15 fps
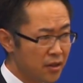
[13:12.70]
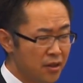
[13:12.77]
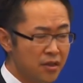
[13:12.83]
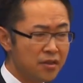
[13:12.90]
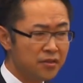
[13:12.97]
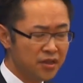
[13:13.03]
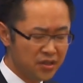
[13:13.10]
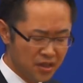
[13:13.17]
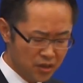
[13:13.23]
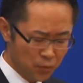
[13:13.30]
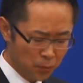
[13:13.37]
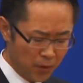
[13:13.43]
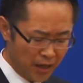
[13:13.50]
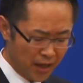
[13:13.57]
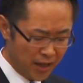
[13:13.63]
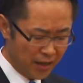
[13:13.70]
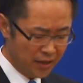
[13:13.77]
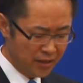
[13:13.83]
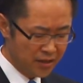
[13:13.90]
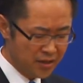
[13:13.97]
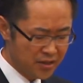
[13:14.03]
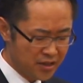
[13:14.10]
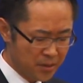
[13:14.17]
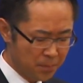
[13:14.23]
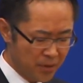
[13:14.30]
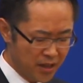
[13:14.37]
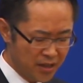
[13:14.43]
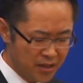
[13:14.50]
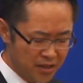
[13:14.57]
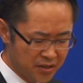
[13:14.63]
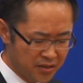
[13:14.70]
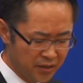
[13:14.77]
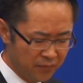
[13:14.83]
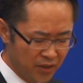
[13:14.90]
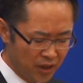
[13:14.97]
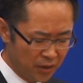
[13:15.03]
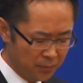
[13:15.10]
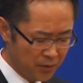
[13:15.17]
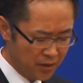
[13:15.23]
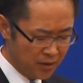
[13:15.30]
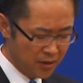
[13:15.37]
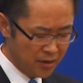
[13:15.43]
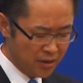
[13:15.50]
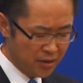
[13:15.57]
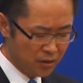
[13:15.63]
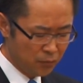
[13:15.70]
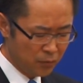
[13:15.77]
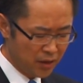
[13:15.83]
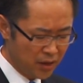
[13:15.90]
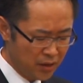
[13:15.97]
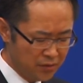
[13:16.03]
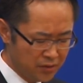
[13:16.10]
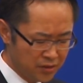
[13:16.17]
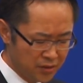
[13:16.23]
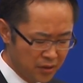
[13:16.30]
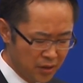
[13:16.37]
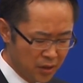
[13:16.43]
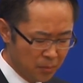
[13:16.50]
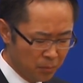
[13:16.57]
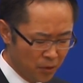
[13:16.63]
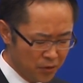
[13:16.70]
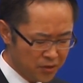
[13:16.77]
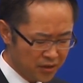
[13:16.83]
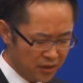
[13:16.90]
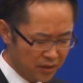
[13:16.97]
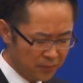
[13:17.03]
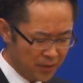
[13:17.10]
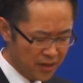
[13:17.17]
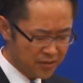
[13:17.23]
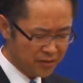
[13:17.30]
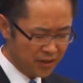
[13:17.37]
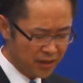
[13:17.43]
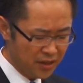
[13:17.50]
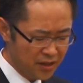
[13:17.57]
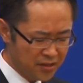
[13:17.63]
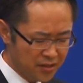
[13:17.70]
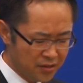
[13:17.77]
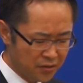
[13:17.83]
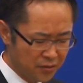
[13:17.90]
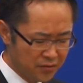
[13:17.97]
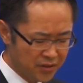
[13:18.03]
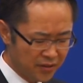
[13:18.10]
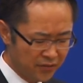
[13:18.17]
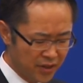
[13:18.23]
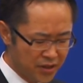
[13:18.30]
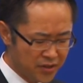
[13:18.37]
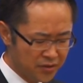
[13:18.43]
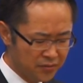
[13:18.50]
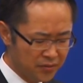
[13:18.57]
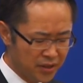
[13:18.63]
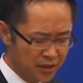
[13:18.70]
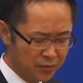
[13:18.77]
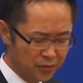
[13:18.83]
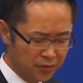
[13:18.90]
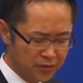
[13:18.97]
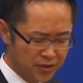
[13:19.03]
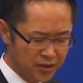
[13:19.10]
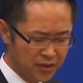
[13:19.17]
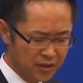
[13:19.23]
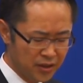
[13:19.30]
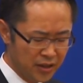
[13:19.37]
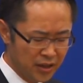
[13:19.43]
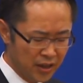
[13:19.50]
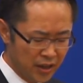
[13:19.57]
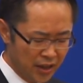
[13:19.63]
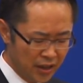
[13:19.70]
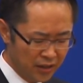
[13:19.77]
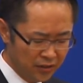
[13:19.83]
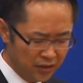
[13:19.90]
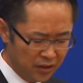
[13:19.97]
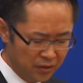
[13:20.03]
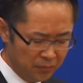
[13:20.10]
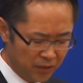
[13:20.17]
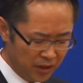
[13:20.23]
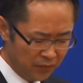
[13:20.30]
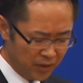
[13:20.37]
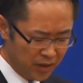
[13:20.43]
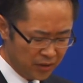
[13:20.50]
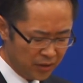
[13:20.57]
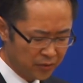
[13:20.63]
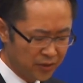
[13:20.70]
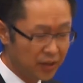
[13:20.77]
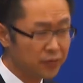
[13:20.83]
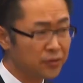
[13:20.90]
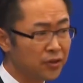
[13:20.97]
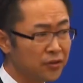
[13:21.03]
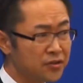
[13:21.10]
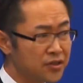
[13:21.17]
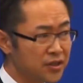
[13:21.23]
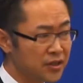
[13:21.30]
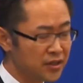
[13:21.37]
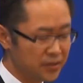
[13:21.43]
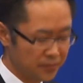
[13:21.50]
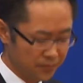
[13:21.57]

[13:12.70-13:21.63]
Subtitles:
this is why Japan has developed the world's most advanced energy conservation technology and environmental technology.